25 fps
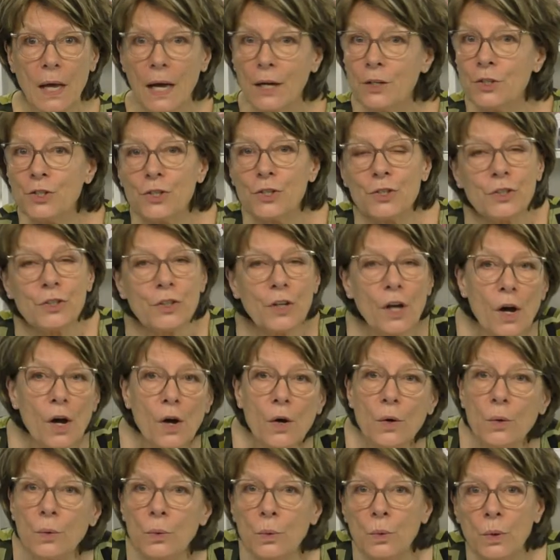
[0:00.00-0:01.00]
And you
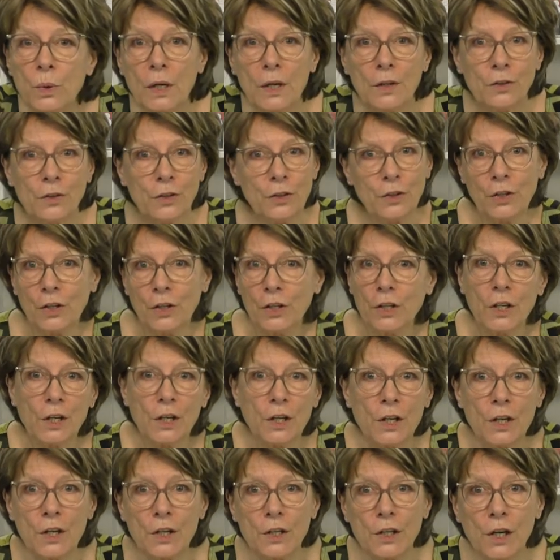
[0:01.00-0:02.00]
know that you're going to
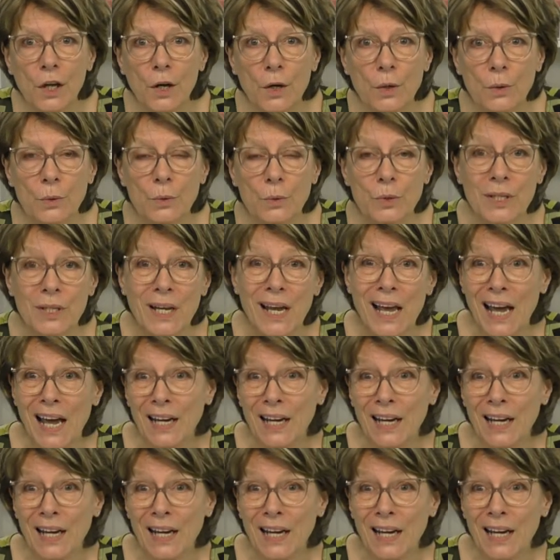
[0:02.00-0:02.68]
learn loads.